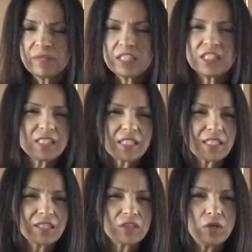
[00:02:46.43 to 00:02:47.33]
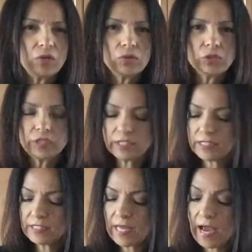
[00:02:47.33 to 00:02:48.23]
just a little odor.
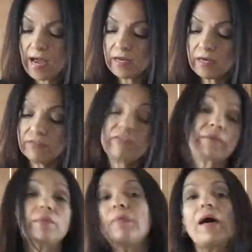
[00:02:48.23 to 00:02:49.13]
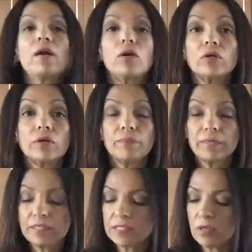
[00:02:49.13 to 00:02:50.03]
It's not a very bad odor, but
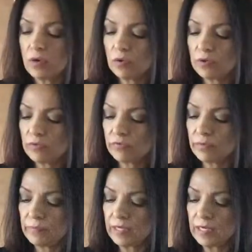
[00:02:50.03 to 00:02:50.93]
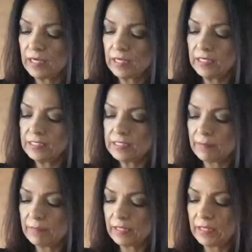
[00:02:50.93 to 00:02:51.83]
it's an odor from the enzyme
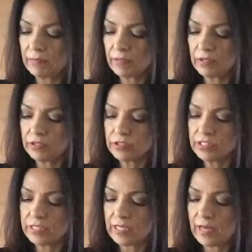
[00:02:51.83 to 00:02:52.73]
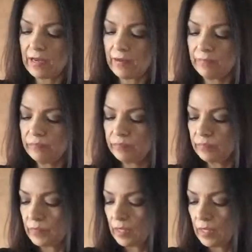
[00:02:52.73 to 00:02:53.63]
inhibitors that
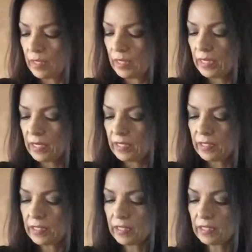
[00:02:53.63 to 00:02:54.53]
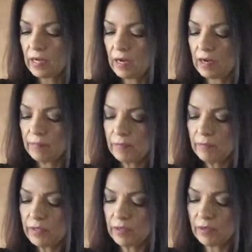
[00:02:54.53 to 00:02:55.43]
the almond
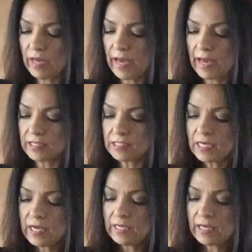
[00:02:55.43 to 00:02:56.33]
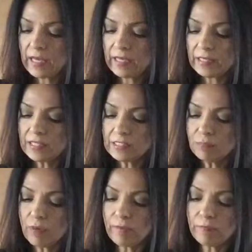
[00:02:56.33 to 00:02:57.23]
peel has. Now at this
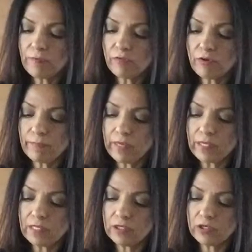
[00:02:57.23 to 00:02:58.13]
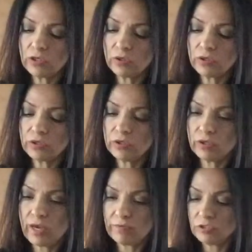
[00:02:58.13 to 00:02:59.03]
point, before making the yogurt,
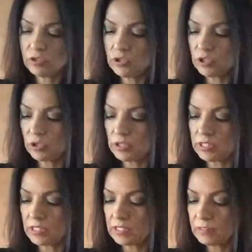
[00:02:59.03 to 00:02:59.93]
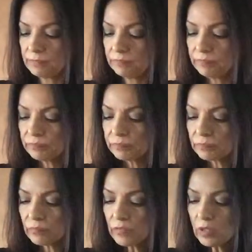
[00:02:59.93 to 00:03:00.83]
you have two choices.
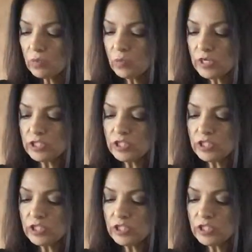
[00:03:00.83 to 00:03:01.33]
One